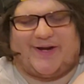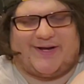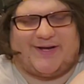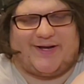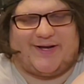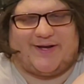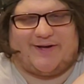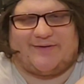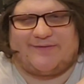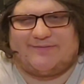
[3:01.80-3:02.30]
right
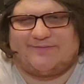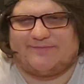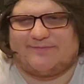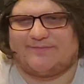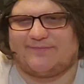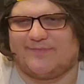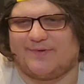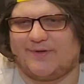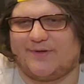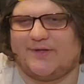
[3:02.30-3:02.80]
now.
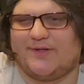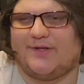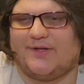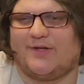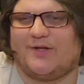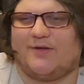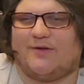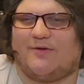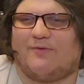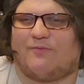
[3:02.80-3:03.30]

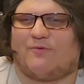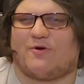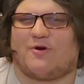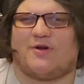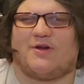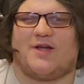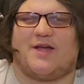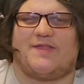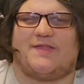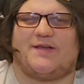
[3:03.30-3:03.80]

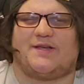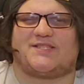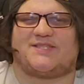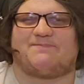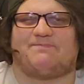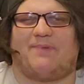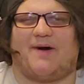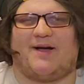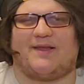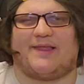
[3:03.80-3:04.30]
We're in the
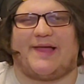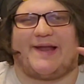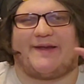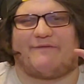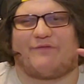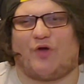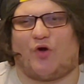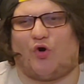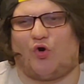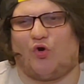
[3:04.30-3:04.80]
spotlight
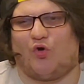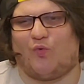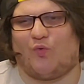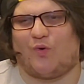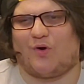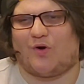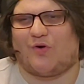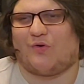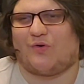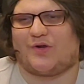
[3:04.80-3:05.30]
of the whole
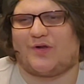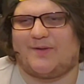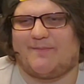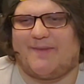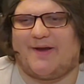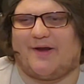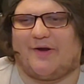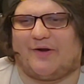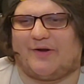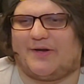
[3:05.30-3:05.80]
world,
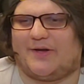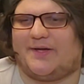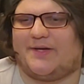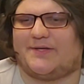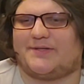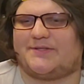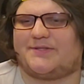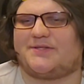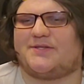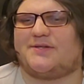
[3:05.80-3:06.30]
America
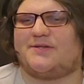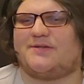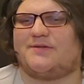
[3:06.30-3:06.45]
is.